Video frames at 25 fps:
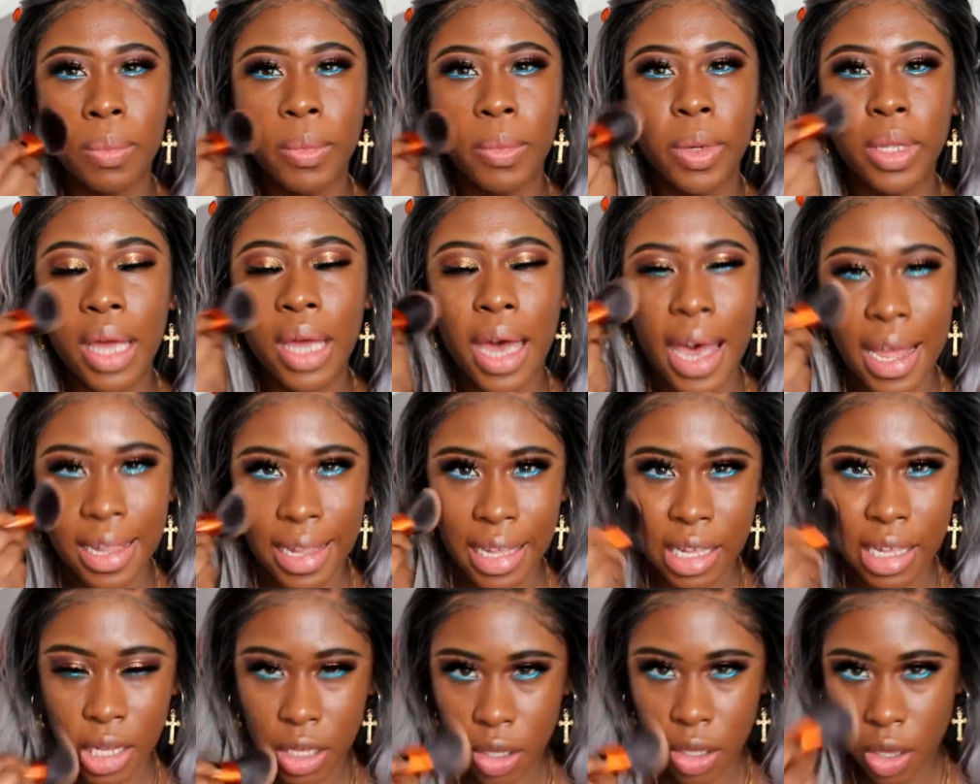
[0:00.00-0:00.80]
I'm going to
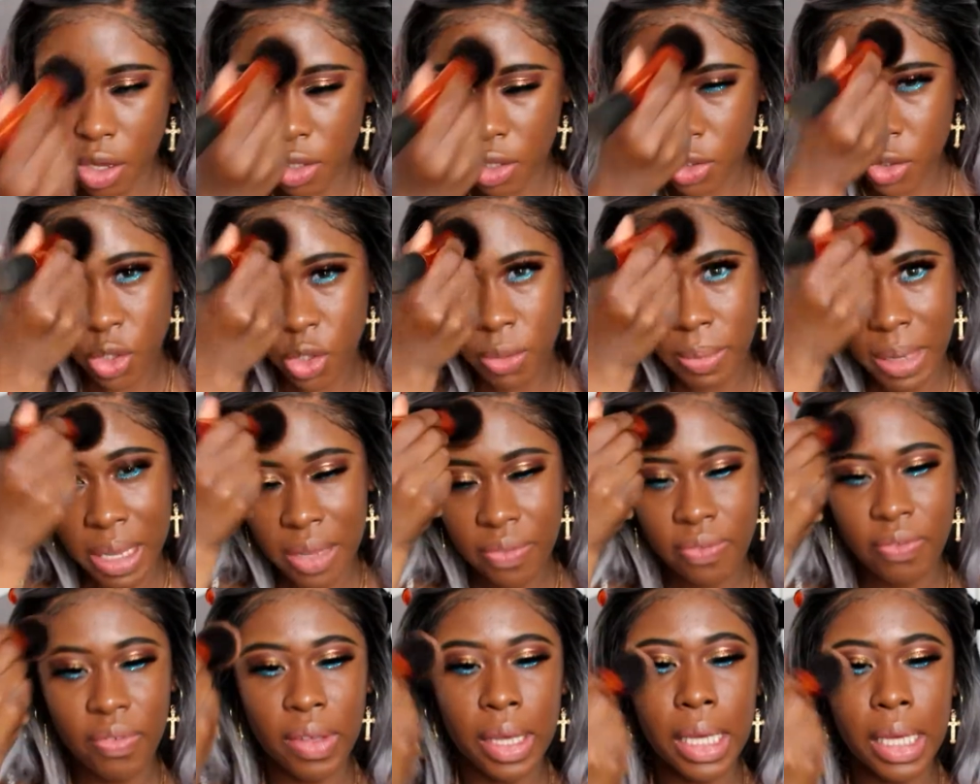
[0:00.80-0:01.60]
highlight and contour my
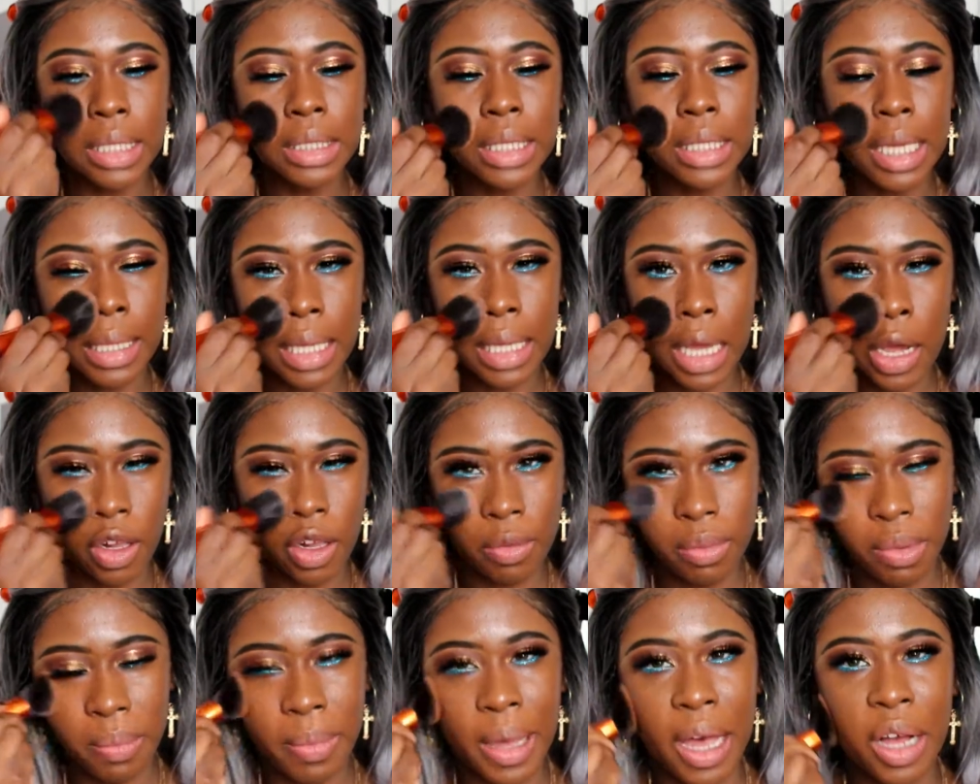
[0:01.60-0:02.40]
face, and
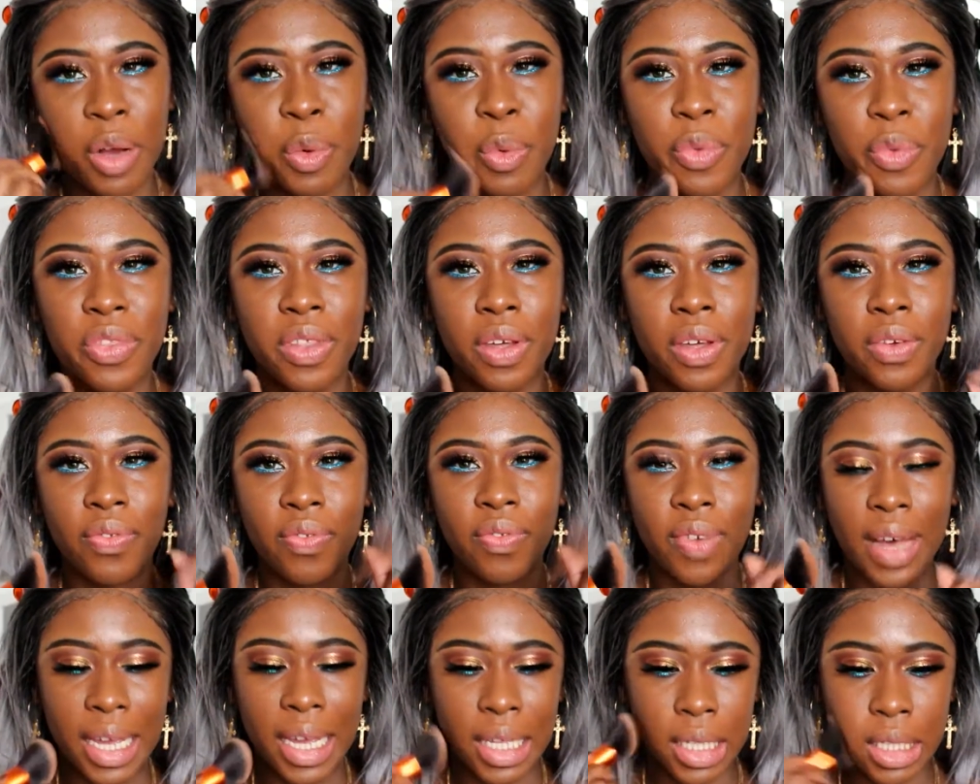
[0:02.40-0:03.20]
I'll be back with the
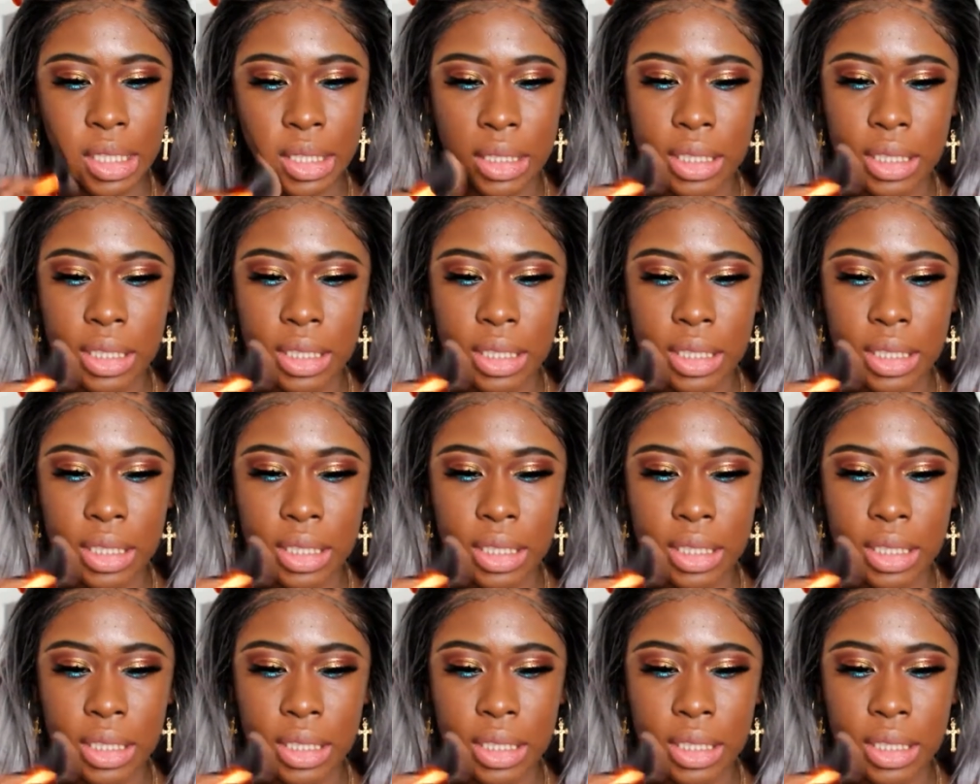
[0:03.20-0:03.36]
final